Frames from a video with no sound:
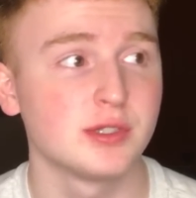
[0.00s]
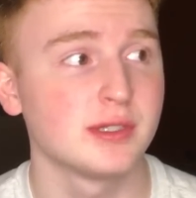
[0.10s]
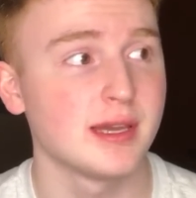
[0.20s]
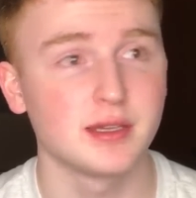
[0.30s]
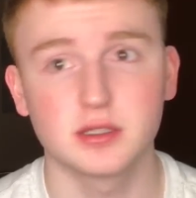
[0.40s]

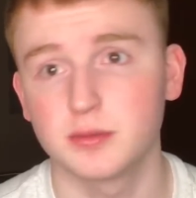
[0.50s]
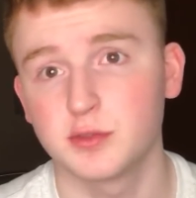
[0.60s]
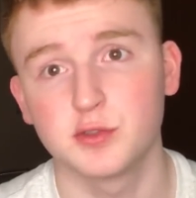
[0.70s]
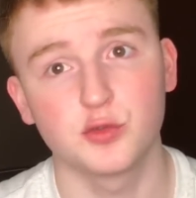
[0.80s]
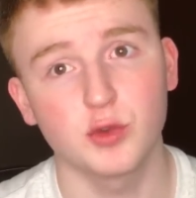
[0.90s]
just saying
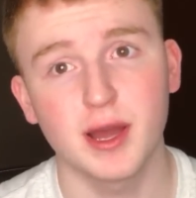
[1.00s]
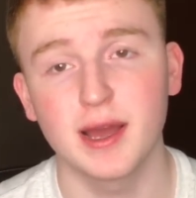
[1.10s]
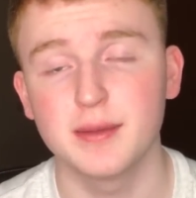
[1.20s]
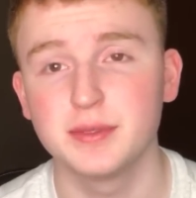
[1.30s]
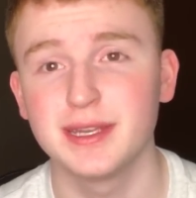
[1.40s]

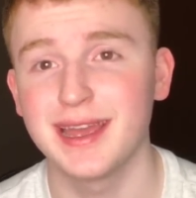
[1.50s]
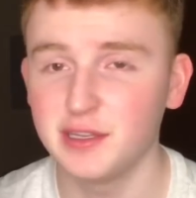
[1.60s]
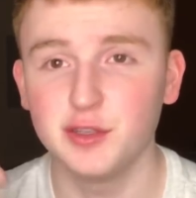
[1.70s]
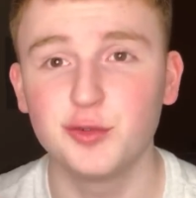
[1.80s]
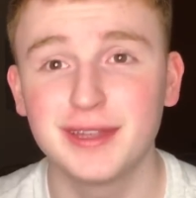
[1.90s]
subscribed,
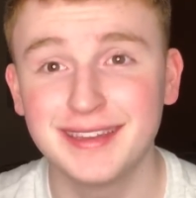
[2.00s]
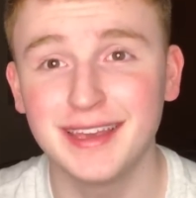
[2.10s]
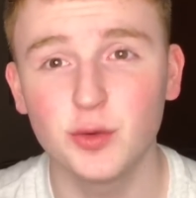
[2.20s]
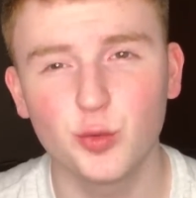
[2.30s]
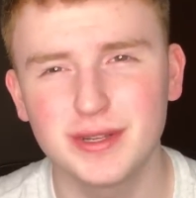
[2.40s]
and you could
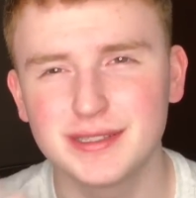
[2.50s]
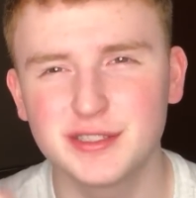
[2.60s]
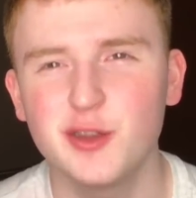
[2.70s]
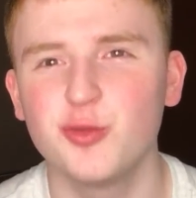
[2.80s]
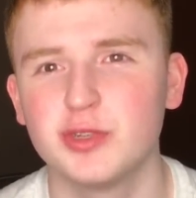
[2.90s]
get one
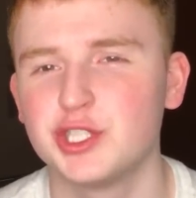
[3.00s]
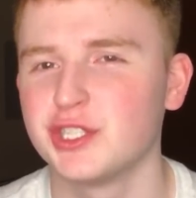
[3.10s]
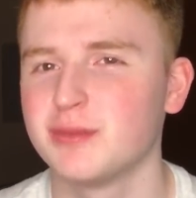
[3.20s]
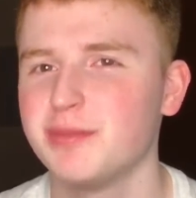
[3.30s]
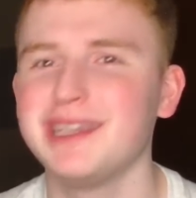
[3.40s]
too.
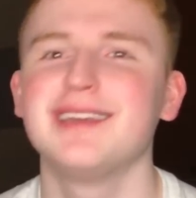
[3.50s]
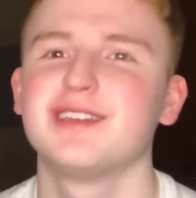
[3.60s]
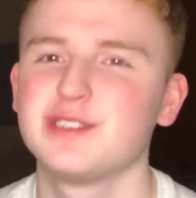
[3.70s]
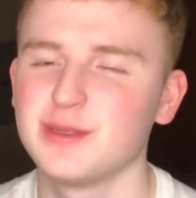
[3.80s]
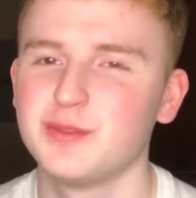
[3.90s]
Just be
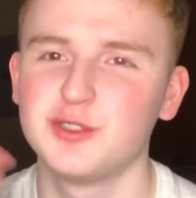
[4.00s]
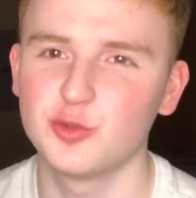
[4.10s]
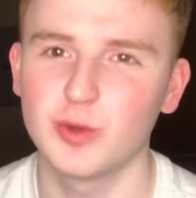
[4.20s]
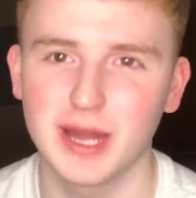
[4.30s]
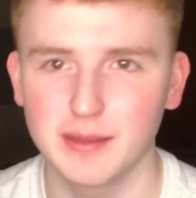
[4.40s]

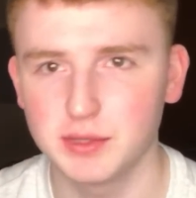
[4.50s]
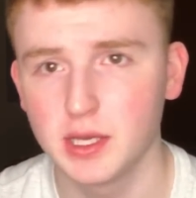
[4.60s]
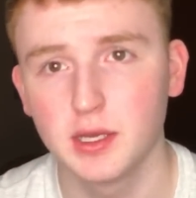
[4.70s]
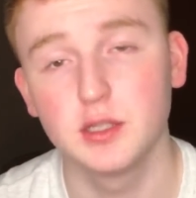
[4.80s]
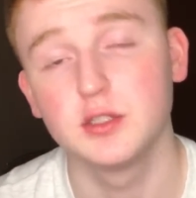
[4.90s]
subscribed
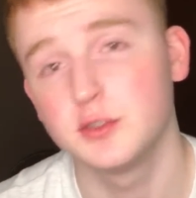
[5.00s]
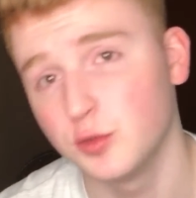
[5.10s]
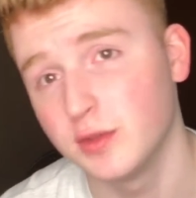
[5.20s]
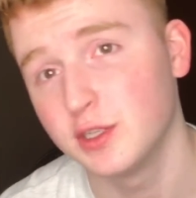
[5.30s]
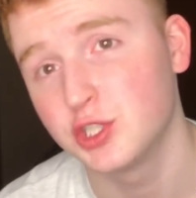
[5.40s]

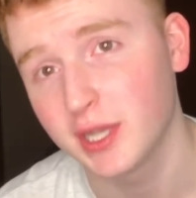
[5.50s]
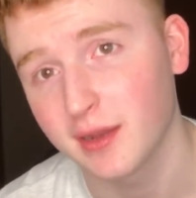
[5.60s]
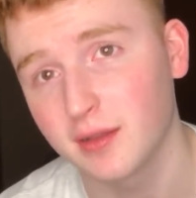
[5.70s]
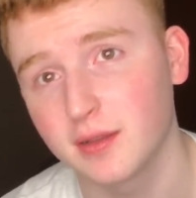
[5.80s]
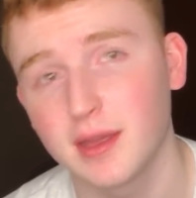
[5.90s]
to the
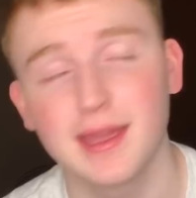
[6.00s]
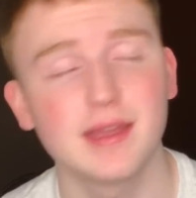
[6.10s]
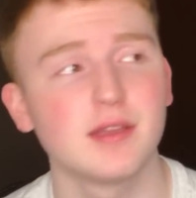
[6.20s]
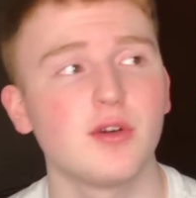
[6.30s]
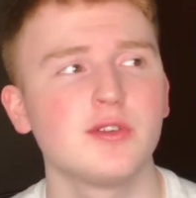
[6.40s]
channel,
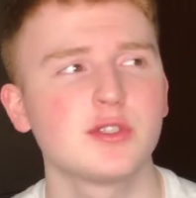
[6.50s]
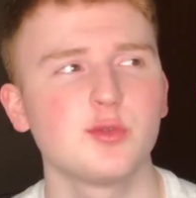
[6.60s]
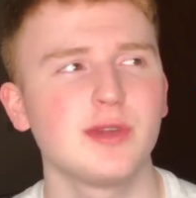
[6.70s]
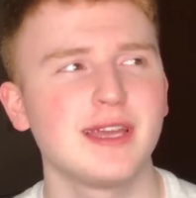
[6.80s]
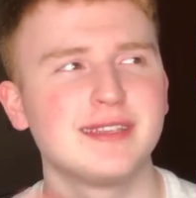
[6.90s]
and
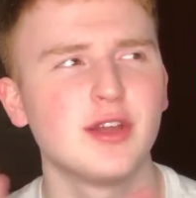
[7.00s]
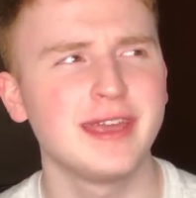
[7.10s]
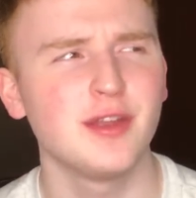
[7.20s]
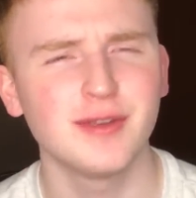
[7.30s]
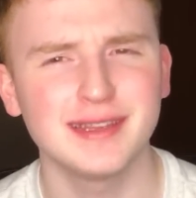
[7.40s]
also I
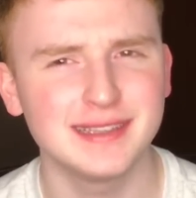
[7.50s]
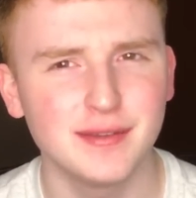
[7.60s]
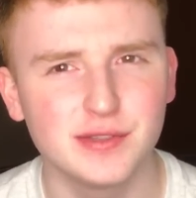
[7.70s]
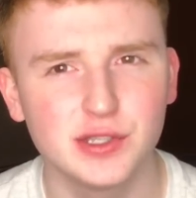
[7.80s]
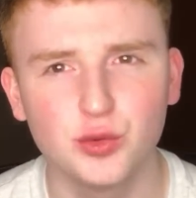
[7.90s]
hear it
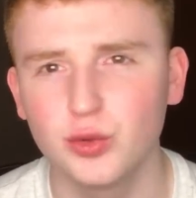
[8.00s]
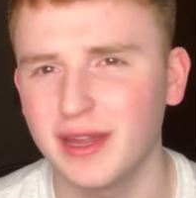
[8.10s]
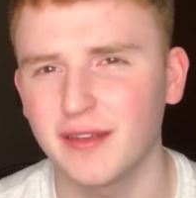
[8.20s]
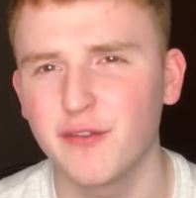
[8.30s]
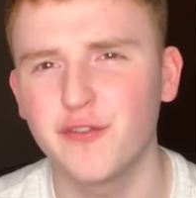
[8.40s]
gives you
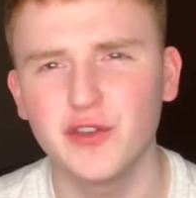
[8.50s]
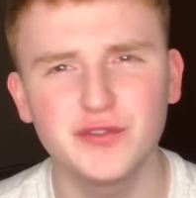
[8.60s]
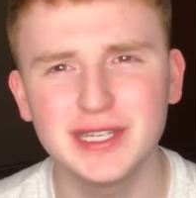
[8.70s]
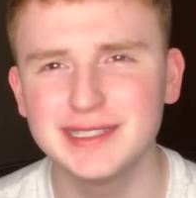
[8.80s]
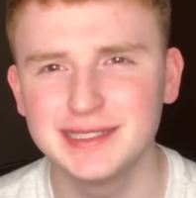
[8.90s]
like
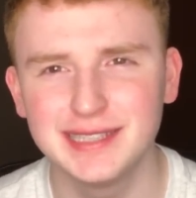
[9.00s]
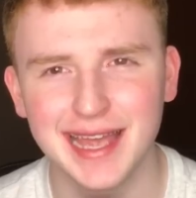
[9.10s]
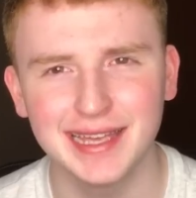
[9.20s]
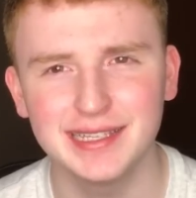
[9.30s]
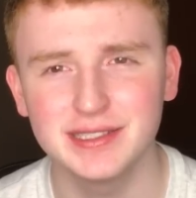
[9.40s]
50
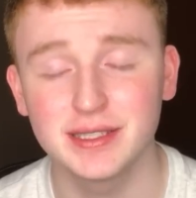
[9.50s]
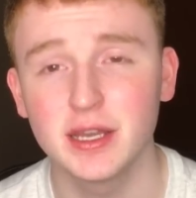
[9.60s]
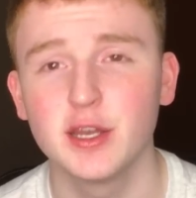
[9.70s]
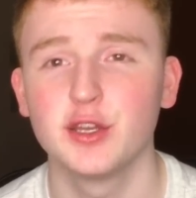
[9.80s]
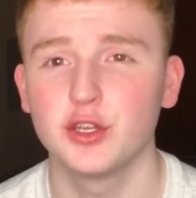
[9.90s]

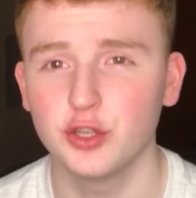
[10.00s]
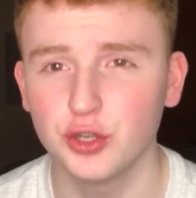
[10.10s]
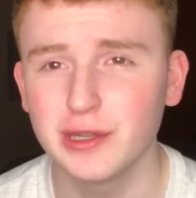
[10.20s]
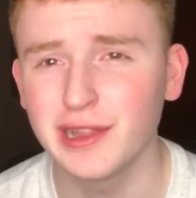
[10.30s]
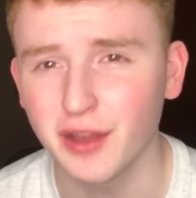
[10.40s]
days
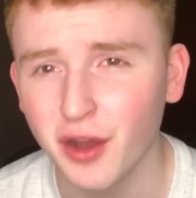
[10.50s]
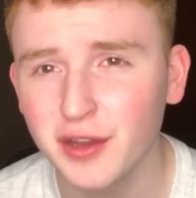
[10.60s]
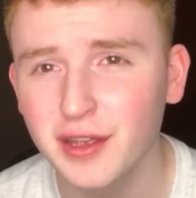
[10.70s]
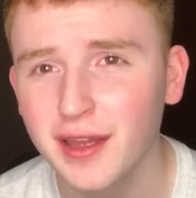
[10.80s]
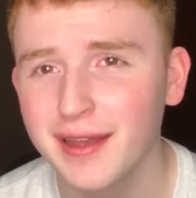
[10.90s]
good
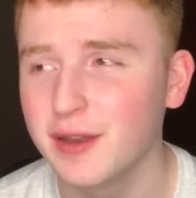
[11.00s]
luck.